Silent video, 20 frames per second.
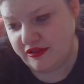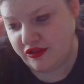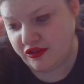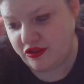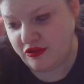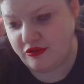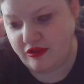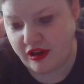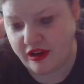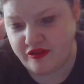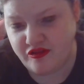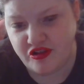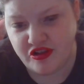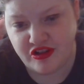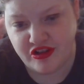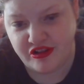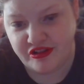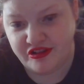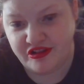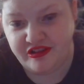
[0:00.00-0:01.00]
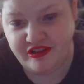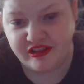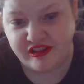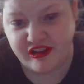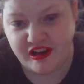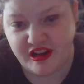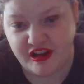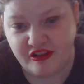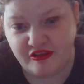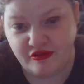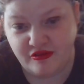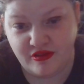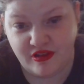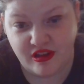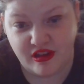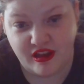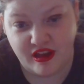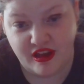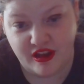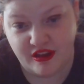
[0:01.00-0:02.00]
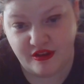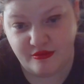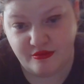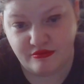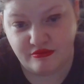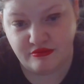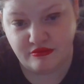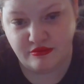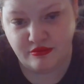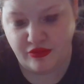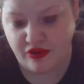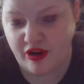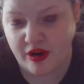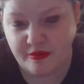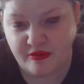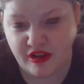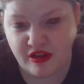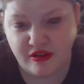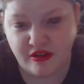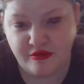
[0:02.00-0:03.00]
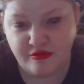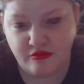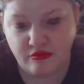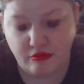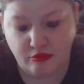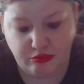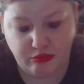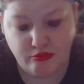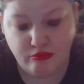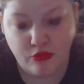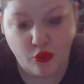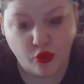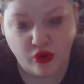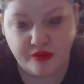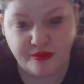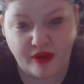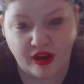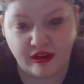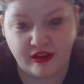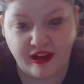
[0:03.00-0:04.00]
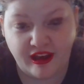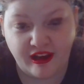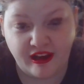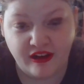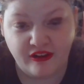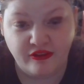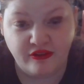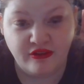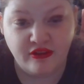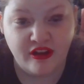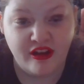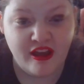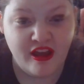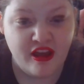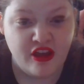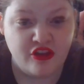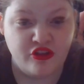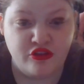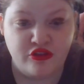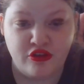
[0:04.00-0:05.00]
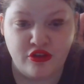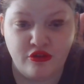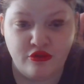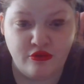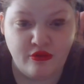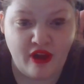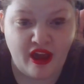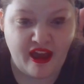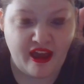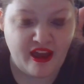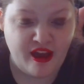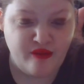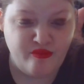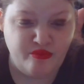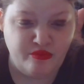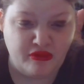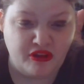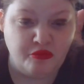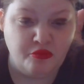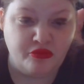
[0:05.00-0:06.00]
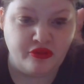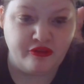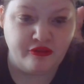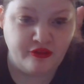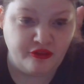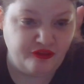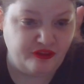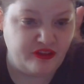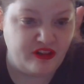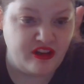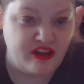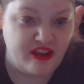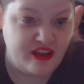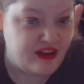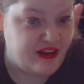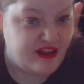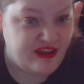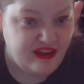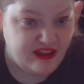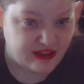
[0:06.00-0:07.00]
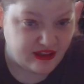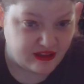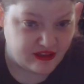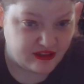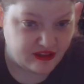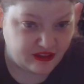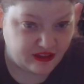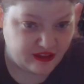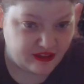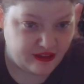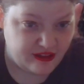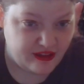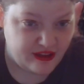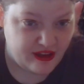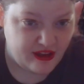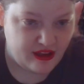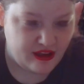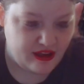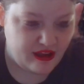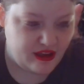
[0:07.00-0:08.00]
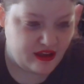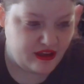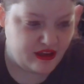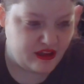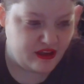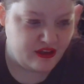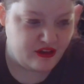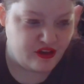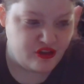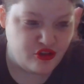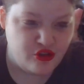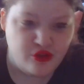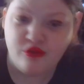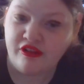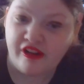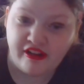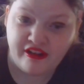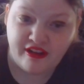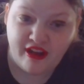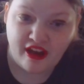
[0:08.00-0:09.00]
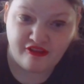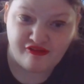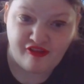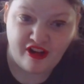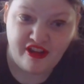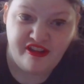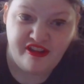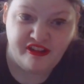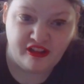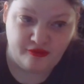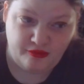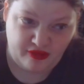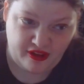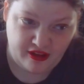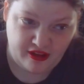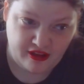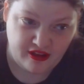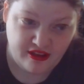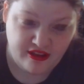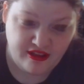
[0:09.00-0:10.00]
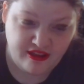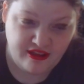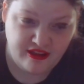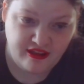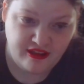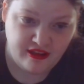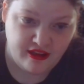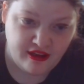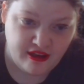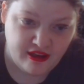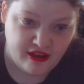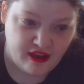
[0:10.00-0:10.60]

200 years ago, and probably more by now, you have been proven innocent, and you can now rest in peace.